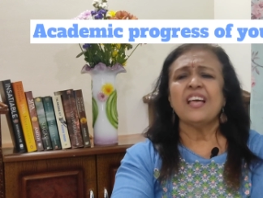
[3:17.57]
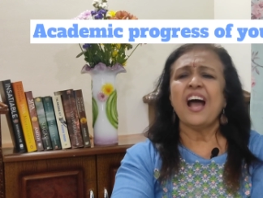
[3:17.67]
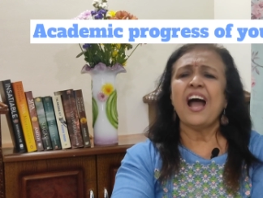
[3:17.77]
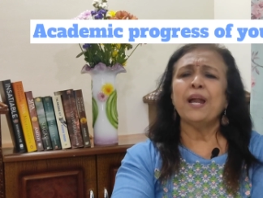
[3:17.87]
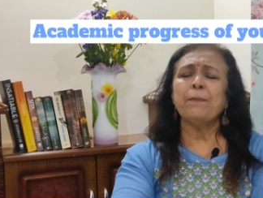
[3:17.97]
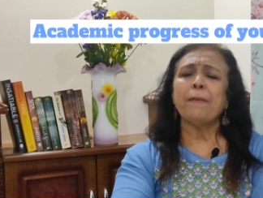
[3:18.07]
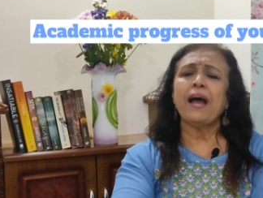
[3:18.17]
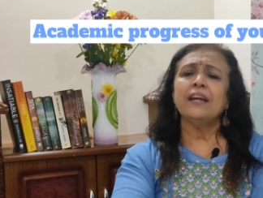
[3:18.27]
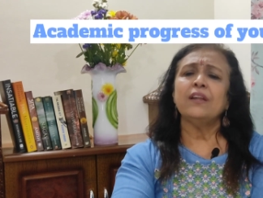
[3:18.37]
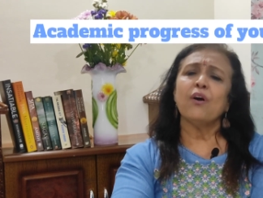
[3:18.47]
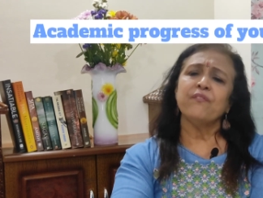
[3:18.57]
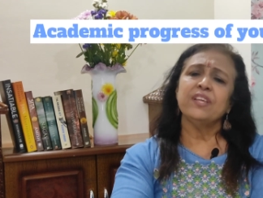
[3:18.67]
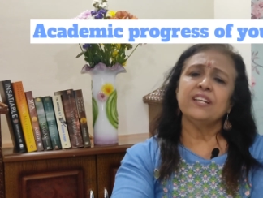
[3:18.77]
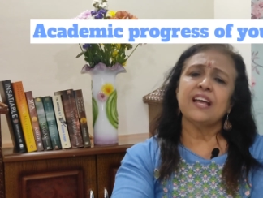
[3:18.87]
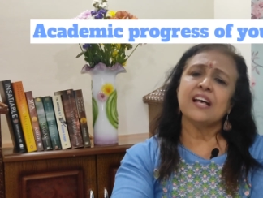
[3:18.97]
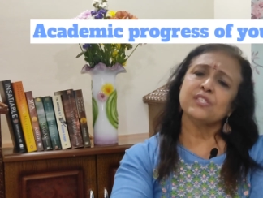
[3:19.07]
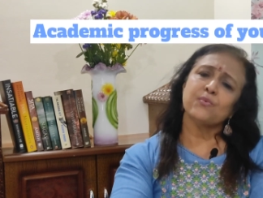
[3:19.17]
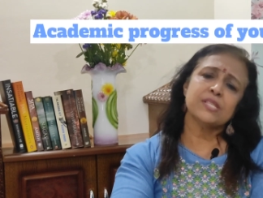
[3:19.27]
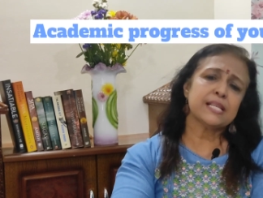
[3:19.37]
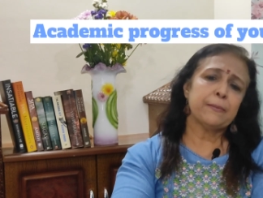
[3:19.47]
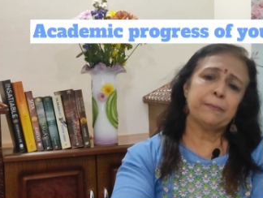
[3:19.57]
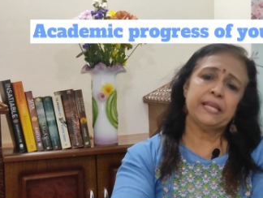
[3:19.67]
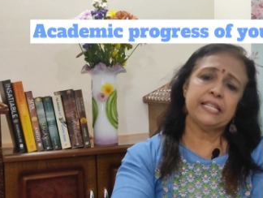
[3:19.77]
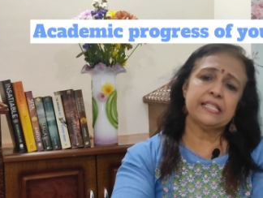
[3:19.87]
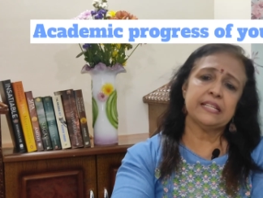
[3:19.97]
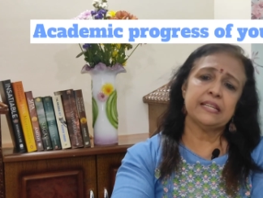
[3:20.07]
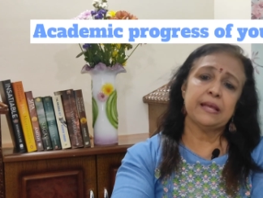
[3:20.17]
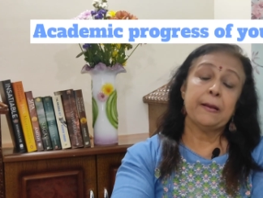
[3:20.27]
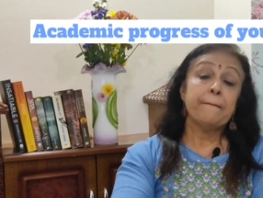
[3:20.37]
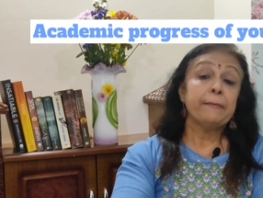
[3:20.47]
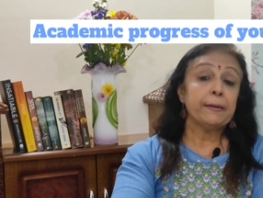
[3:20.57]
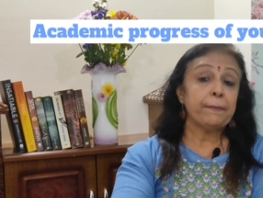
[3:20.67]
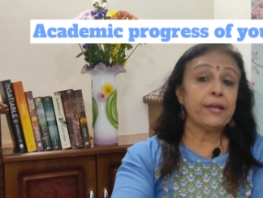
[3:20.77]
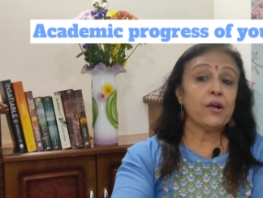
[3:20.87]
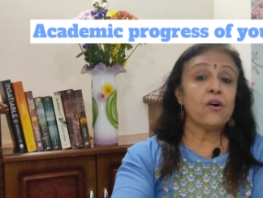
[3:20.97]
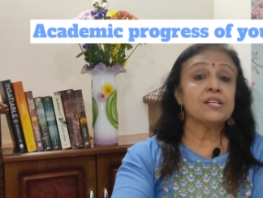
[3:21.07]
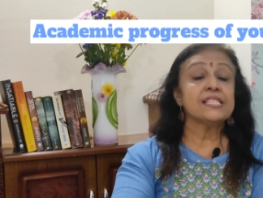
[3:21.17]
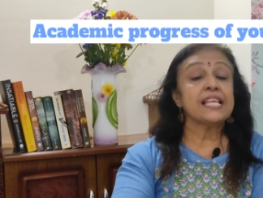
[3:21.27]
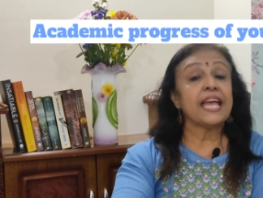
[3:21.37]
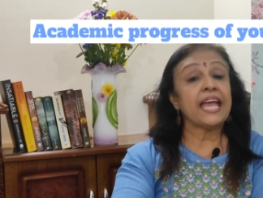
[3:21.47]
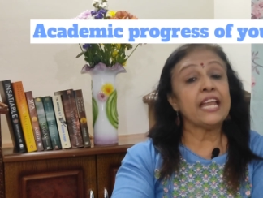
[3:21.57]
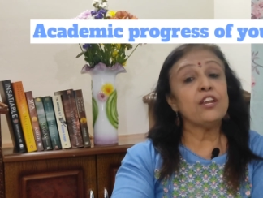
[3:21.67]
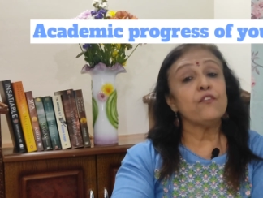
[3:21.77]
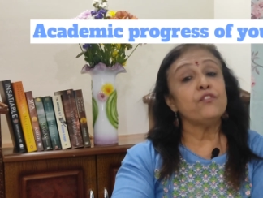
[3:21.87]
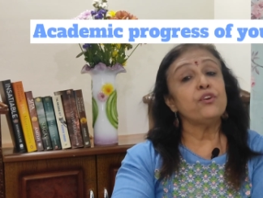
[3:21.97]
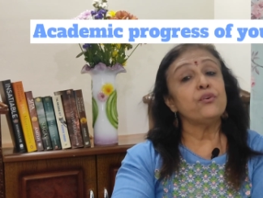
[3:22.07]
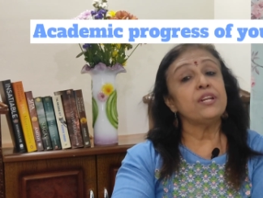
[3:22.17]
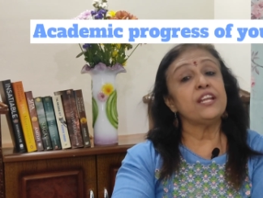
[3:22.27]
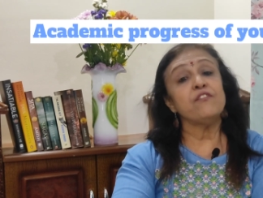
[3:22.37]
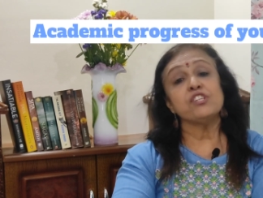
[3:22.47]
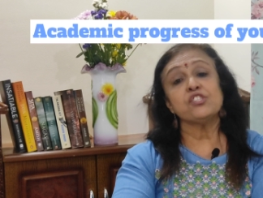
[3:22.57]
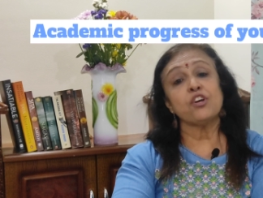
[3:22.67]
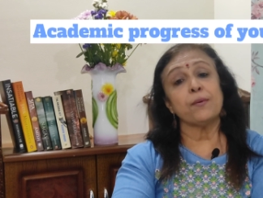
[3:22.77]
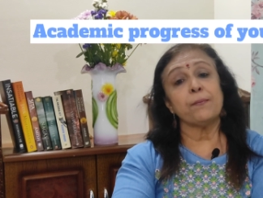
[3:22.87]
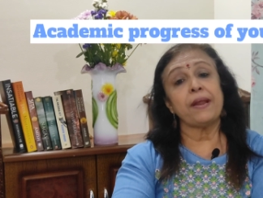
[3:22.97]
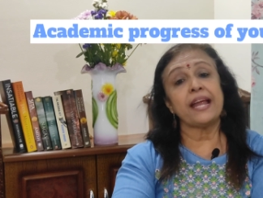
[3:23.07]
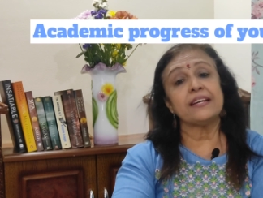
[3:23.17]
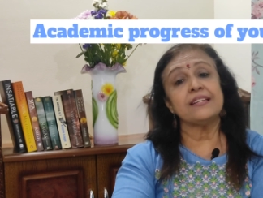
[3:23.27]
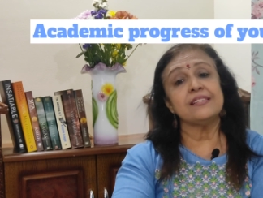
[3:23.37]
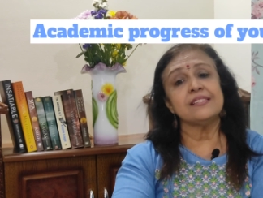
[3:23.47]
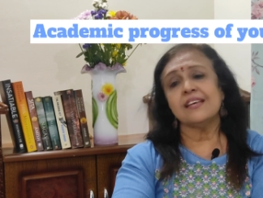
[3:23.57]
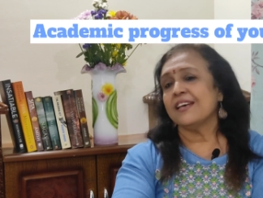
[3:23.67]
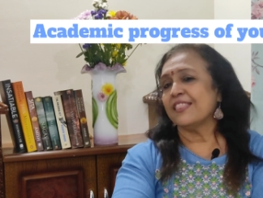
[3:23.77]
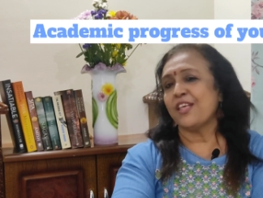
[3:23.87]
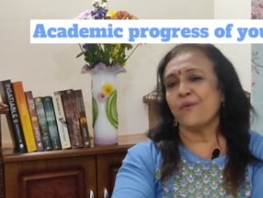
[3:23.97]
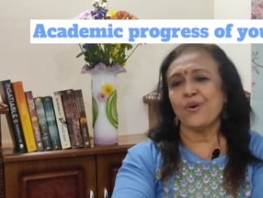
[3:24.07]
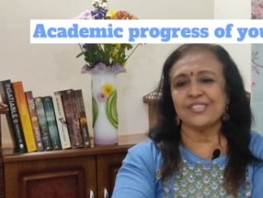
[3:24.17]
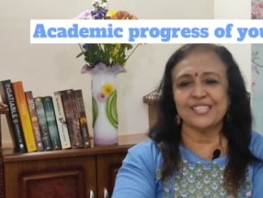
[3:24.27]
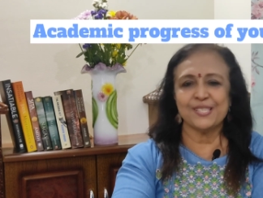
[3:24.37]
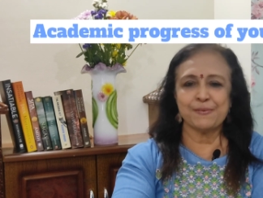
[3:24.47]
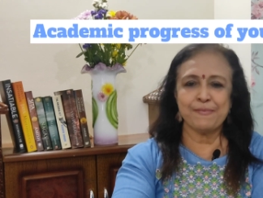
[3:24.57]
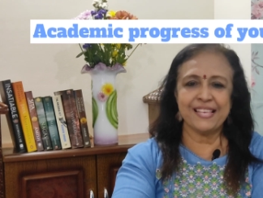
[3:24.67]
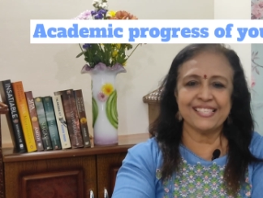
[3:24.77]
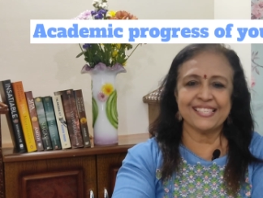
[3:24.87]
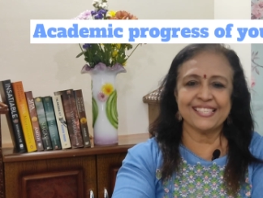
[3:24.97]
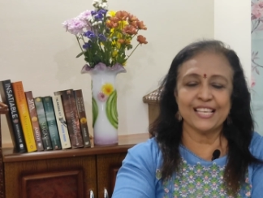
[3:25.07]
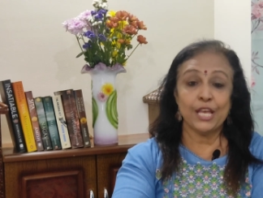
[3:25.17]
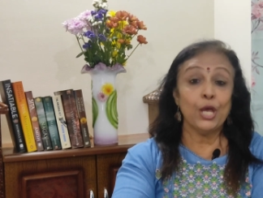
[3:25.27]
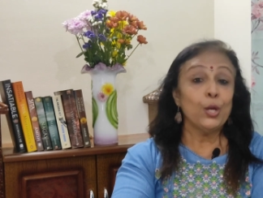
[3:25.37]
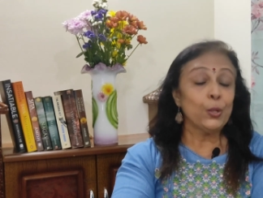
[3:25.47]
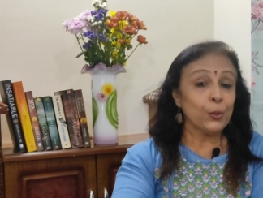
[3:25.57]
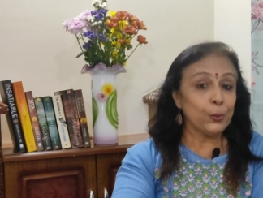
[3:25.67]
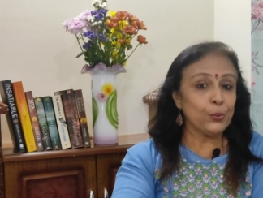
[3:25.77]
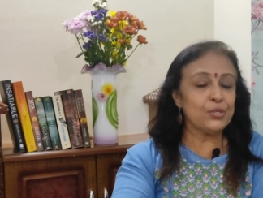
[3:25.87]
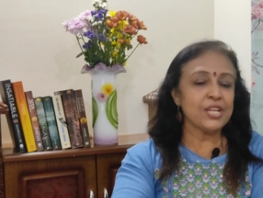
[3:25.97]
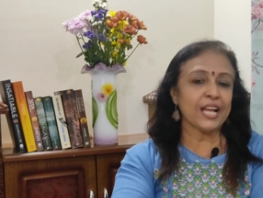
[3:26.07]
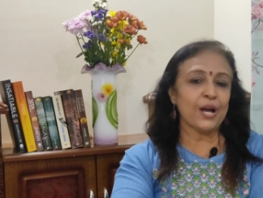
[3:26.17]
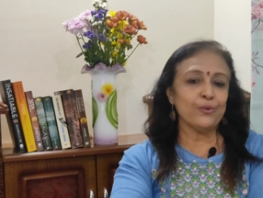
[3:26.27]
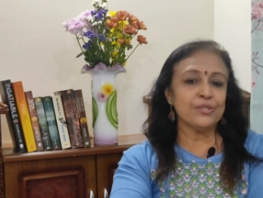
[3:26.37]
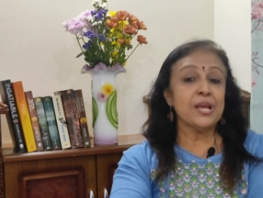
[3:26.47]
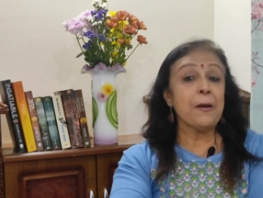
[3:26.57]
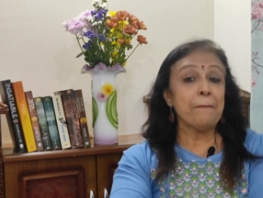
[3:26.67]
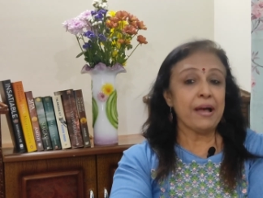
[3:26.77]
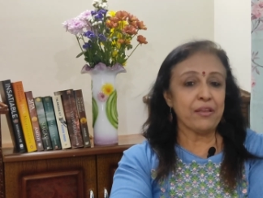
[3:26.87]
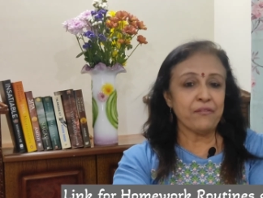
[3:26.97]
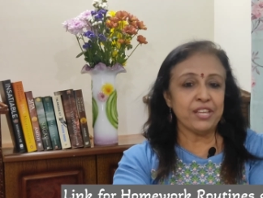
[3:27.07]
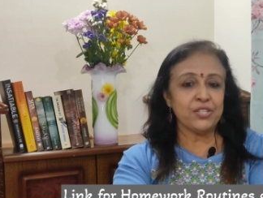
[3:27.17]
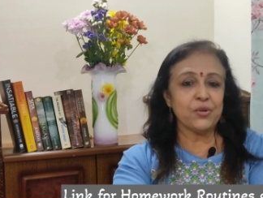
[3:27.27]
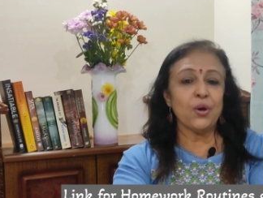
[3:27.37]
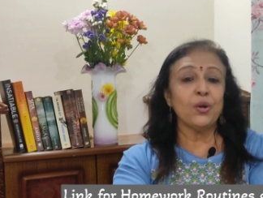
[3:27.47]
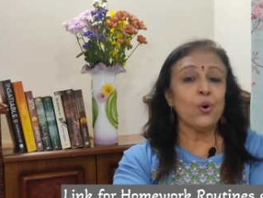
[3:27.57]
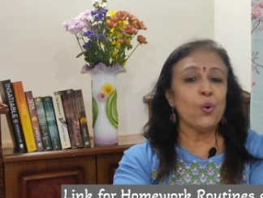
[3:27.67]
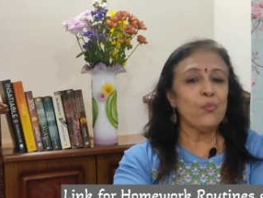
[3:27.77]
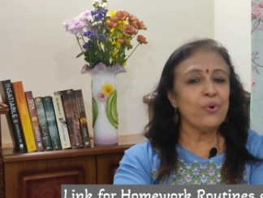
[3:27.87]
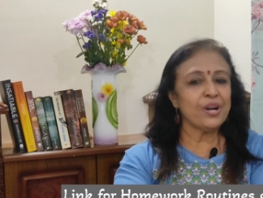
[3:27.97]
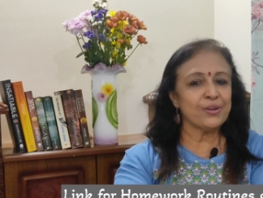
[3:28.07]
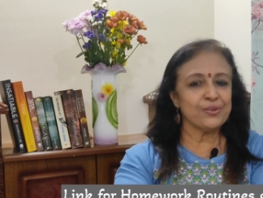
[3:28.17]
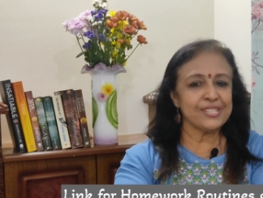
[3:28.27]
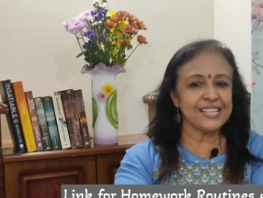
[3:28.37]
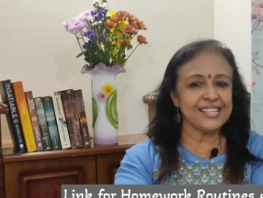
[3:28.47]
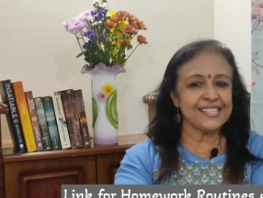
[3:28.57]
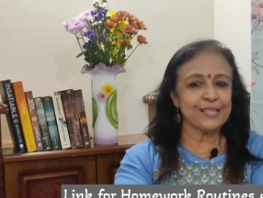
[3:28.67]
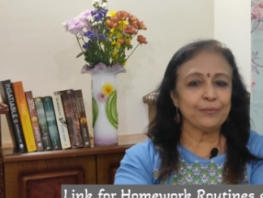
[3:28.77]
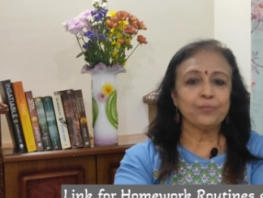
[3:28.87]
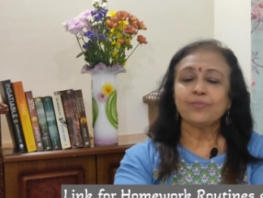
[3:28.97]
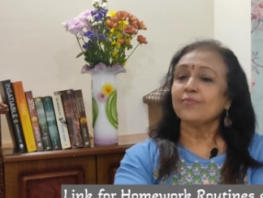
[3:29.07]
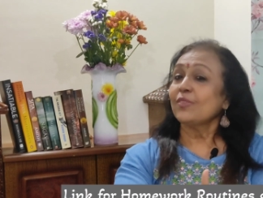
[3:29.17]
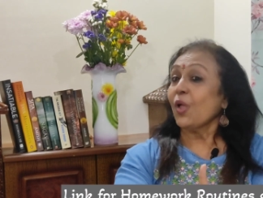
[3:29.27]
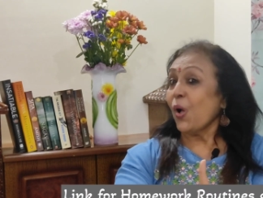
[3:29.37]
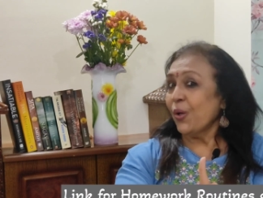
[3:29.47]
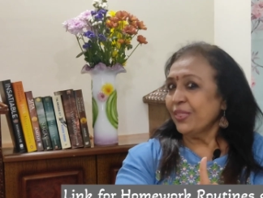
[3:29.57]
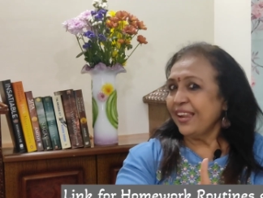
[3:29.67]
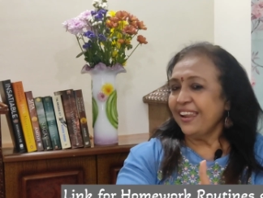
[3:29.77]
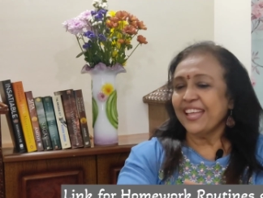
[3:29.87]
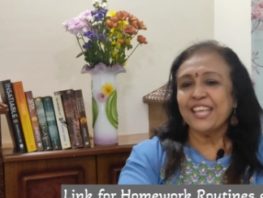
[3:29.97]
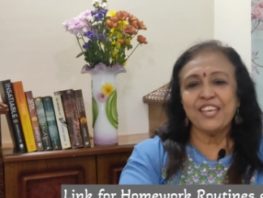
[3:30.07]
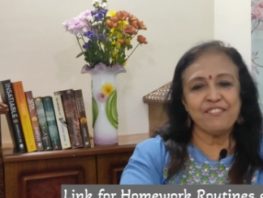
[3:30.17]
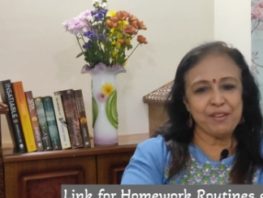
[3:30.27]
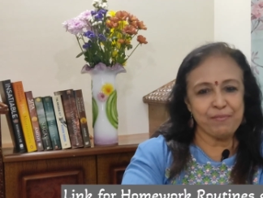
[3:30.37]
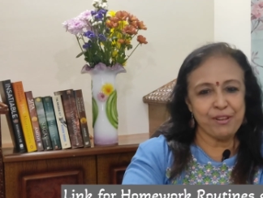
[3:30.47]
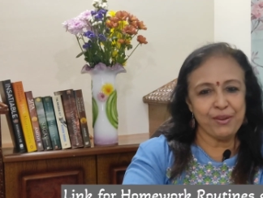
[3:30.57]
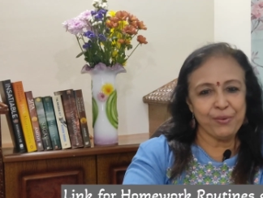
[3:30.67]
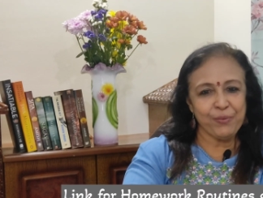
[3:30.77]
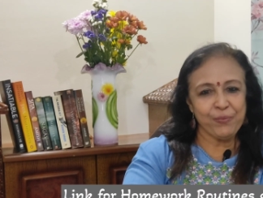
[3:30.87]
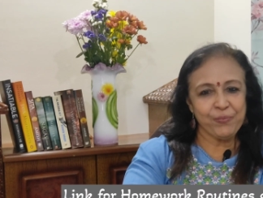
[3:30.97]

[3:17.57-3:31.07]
The hard part of the task was completed, but because the end of the routine was not practiced, there was this mess. Do check out my video on homework routines on the link given below.